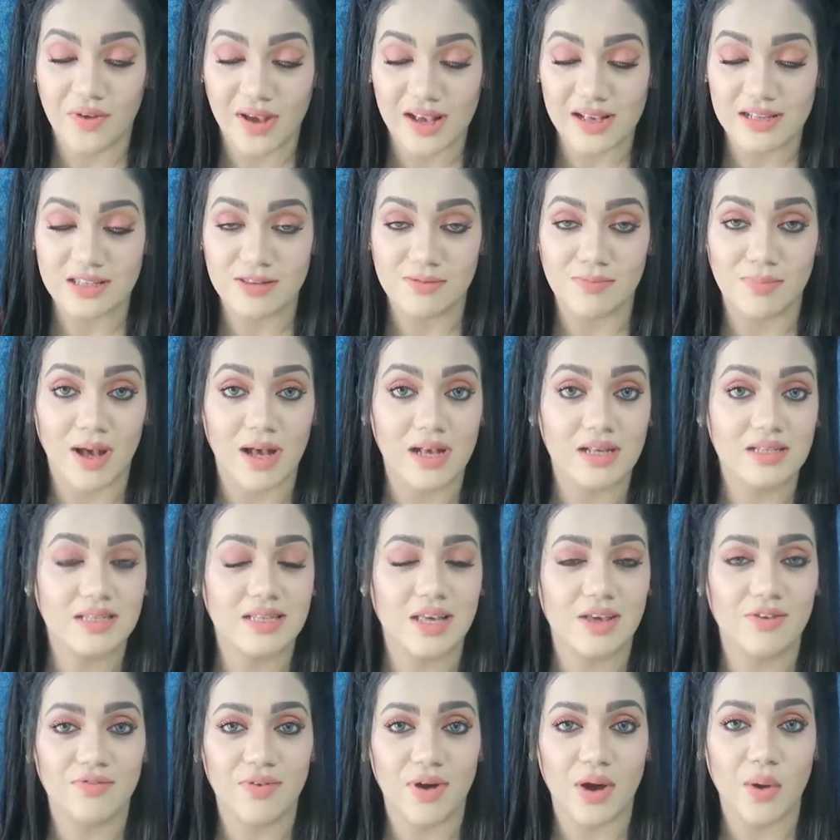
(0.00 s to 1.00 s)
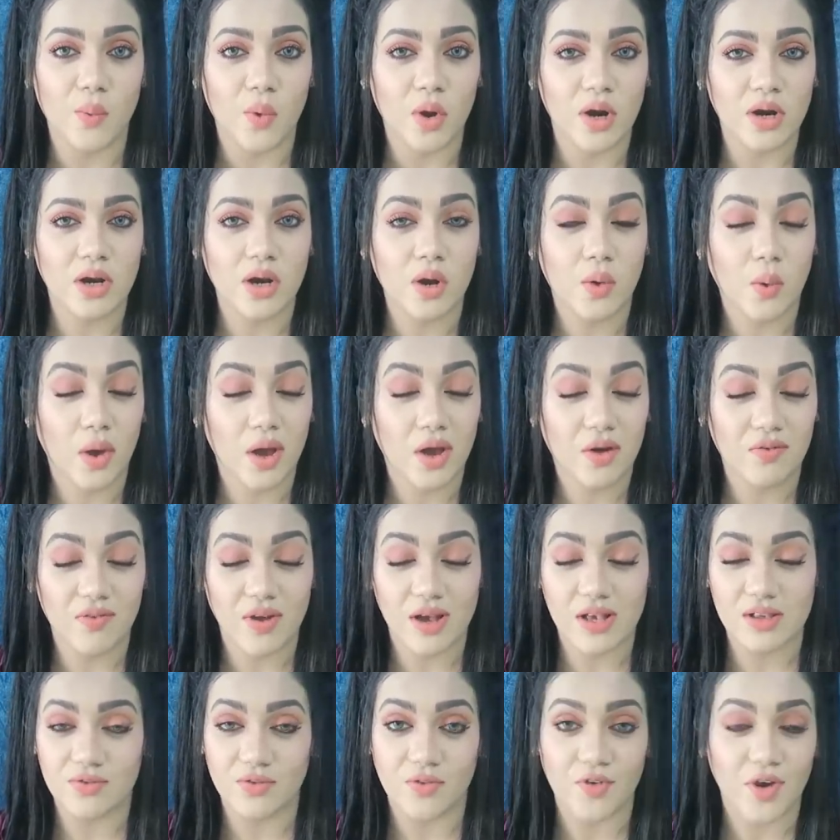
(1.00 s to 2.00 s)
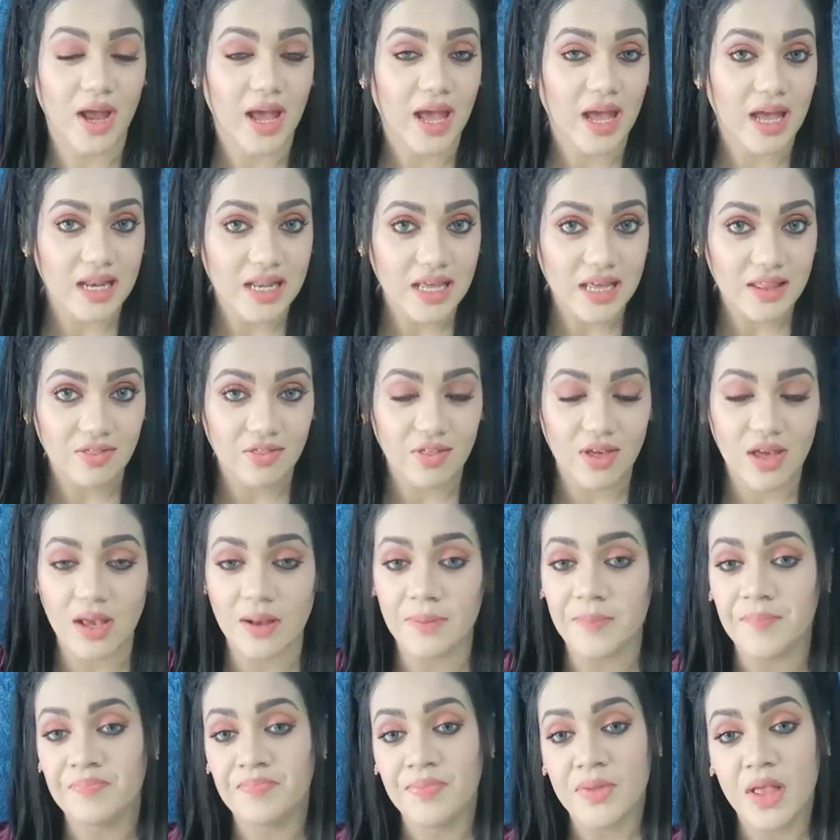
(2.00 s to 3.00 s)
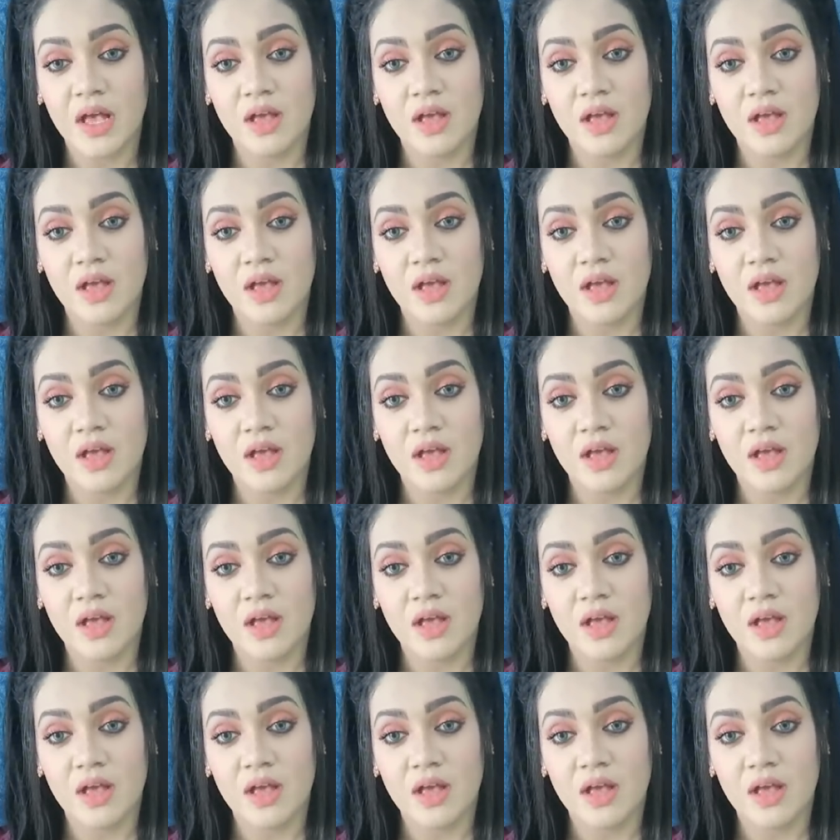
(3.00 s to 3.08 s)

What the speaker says: face mask if I want a quick fix for anything.